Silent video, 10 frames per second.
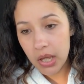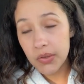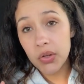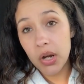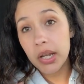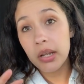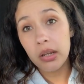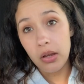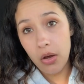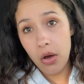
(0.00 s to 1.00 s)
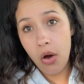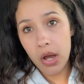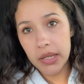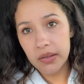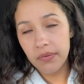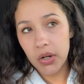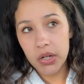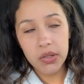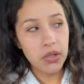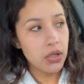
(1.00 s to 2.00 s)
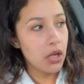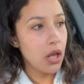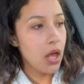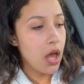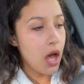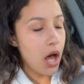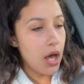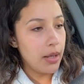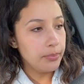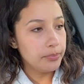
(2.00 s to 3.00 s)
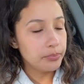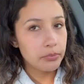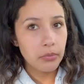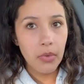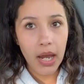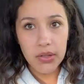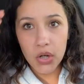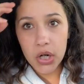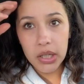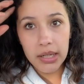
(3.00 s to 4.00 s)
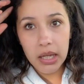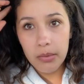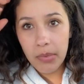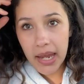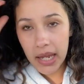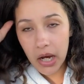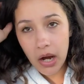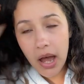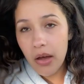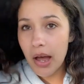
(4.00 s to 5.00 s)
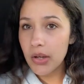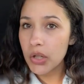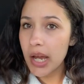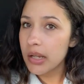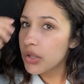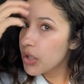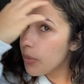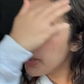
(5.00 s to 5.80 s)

Started August first. Um, I started looking in my hair. I'll, I'll try to show